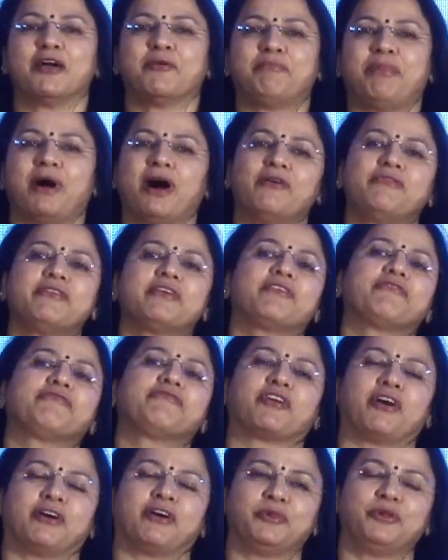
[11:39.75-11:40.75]
power of
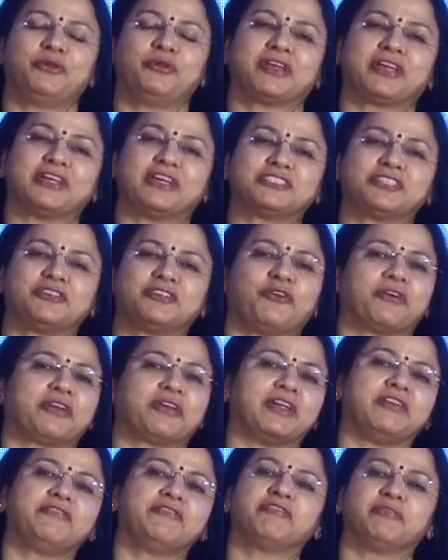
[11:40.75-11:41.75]
communication or
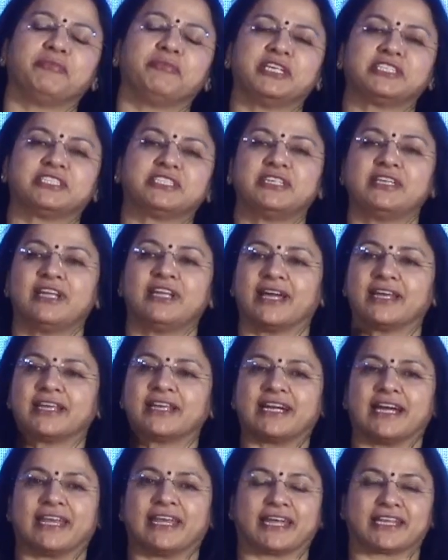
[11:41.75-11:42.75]
information and
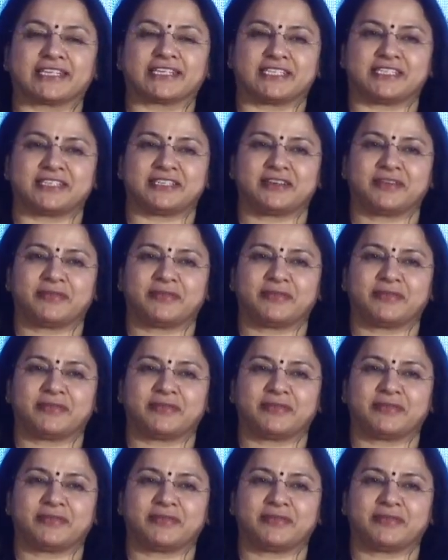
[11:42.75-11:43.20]
connect.